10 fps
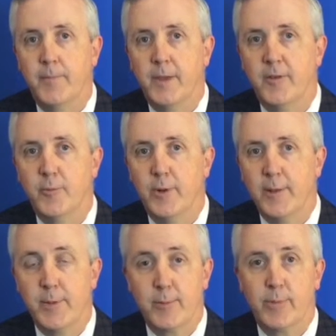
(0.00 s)
It's
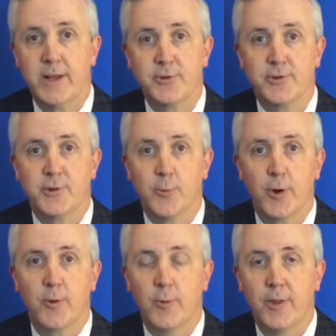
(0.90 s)
really been a pleasure to
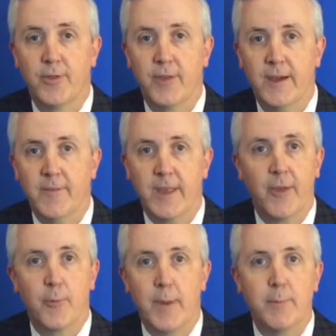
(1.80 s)
work with the
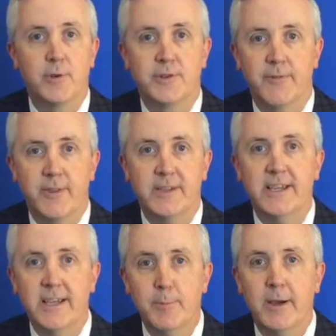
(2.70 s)
other members of the
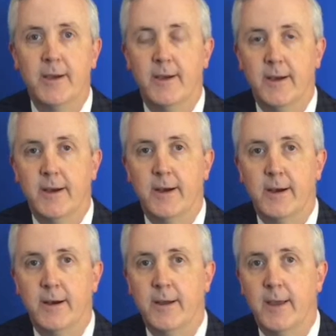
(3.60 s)
team,
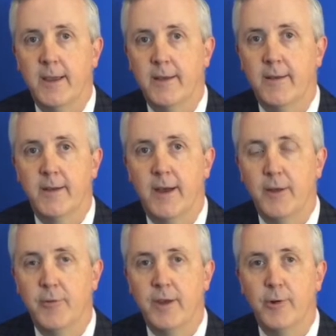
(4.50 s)
and
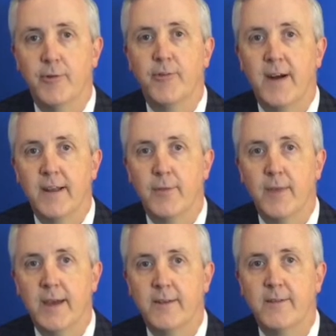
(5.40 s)
I think you'll
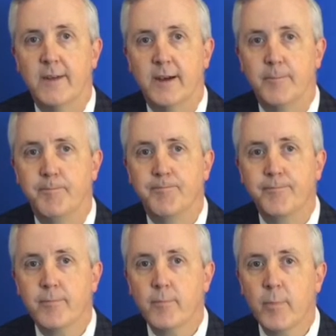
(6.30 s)
find that
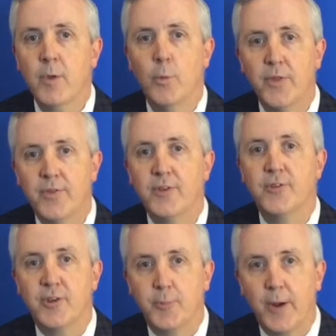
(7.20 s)
with
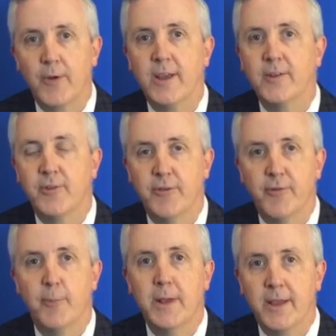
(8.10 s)
this experience and
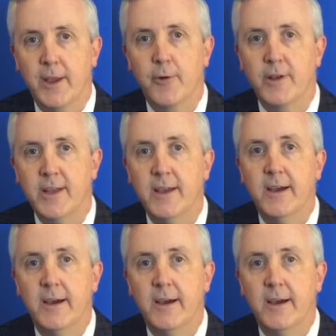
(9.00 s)
familiarity,